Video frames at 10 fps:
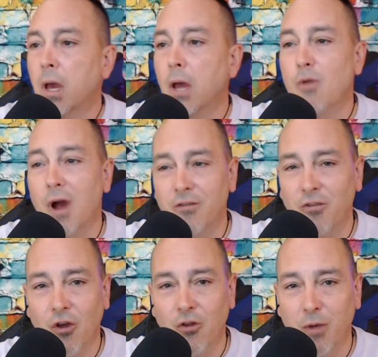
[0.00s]
And practice
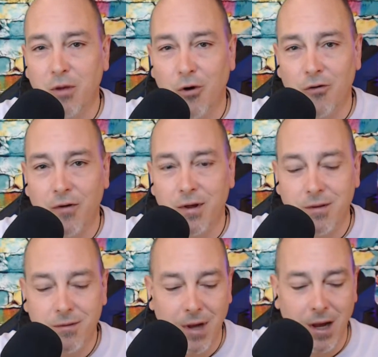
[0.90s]
does make
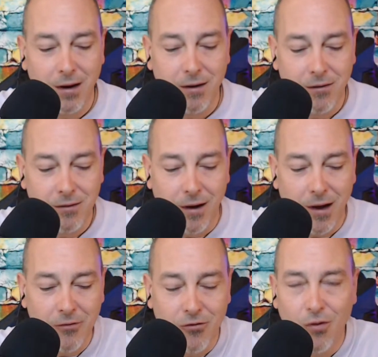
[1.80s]
perfect. And
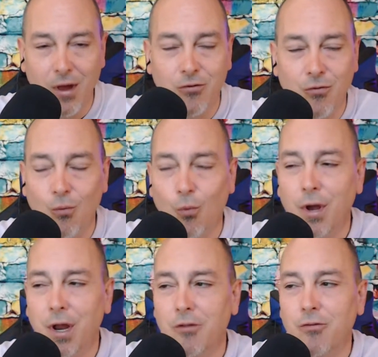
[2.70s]
so we'll
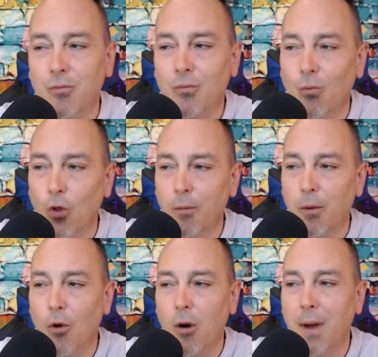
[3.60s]
get into a little
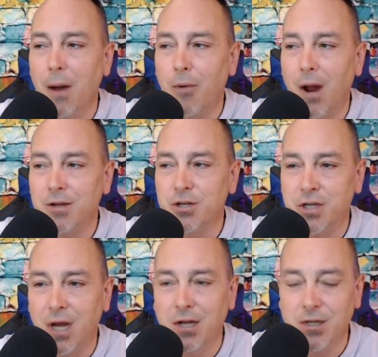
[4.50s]
bit more about practice
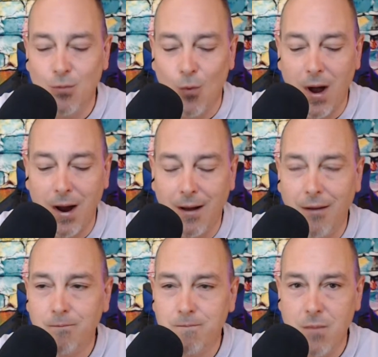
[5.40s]
change and why
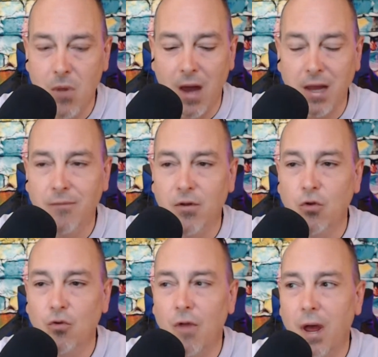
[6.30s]
I even
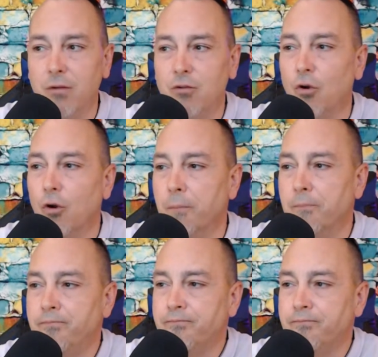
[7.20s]
use that term.